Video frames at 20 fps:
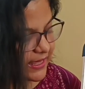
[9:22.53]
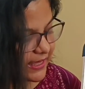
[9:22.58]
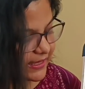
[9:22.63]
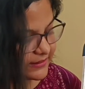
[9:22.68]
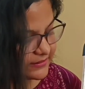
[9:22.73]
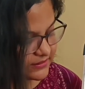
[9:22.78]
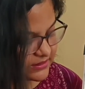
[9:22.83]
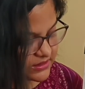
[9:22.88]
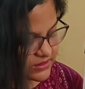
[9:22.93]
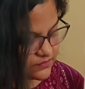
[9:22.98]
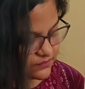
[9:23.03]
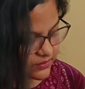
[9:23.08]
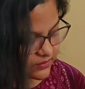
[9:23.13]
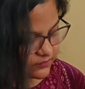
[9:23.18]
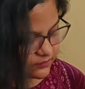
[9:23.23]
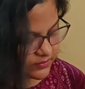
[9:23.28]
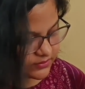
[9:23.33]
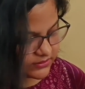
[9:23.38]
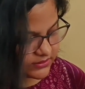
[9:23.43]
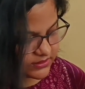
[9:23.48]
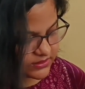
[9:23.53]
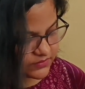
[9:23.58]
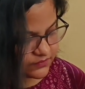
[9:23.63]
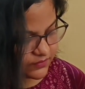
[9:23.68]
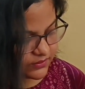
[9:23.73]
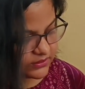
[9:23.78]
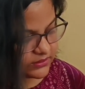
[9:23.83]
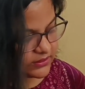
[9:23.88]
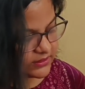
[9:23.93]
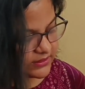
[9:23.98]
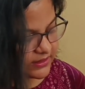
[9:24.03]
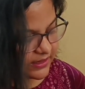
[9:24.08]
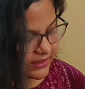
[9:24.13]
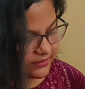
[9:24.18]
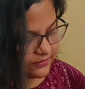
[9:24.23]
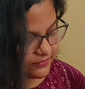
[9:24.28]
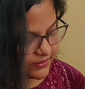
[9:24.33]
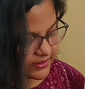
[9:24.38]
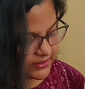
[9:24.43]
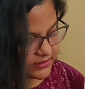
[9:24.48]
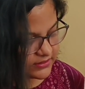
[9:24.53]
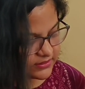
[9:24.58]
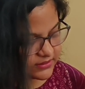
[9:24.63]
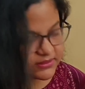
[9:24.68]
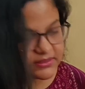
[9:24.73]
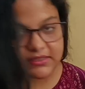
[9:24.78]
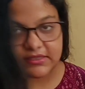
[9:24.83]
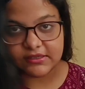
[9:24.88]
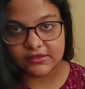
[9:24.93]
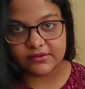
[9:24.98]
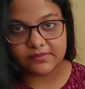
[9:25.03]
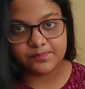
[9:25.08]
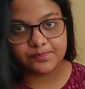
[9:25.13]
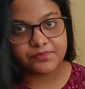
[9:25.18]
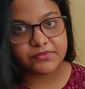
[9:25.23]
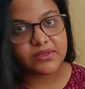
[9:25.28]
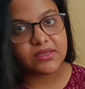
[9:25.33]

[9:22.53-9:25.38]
and this one with this one and write here.